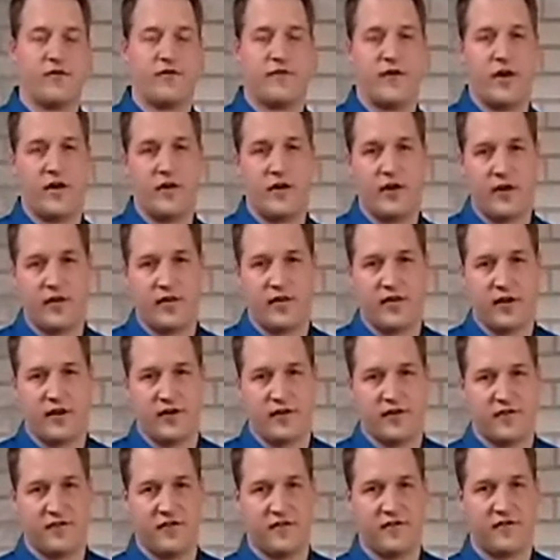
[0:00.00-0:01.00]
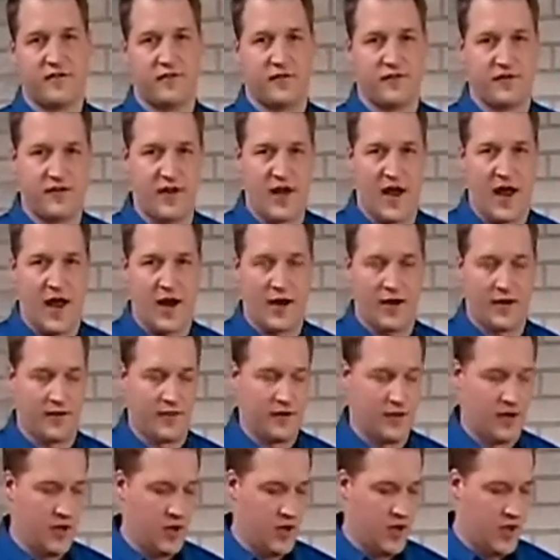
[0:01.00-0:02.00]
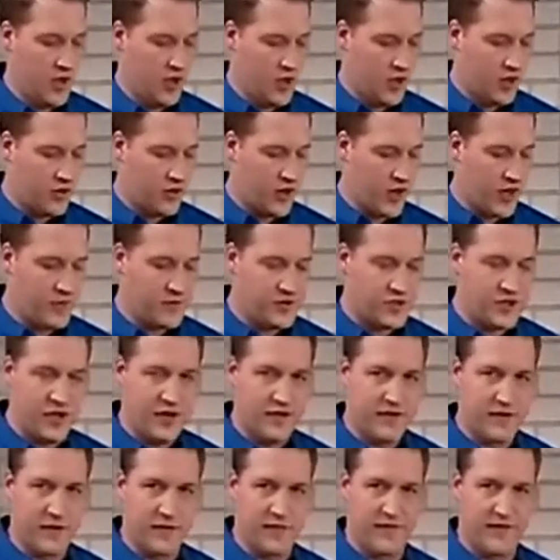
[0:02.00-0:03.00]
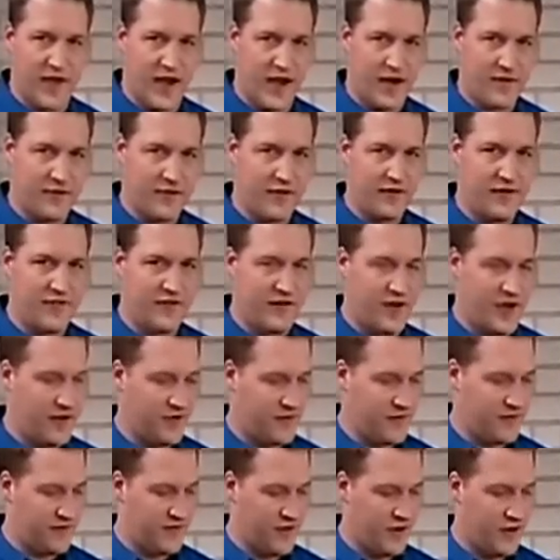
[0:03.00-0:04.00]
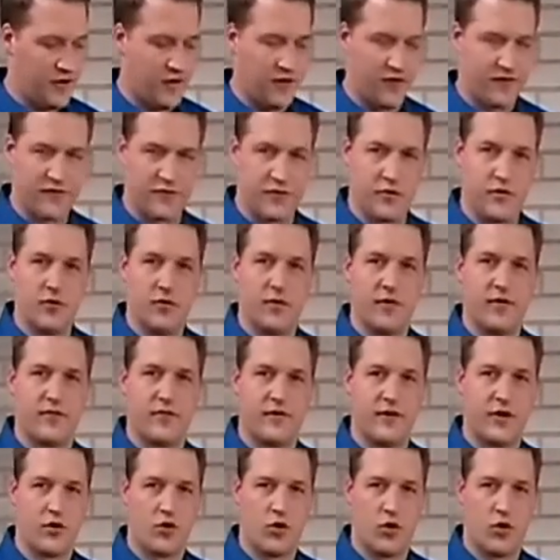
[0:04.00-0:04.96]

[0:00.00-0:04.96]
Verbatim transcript: with varying thicknesses of stock. Kreg machines can factory set the center of screw in three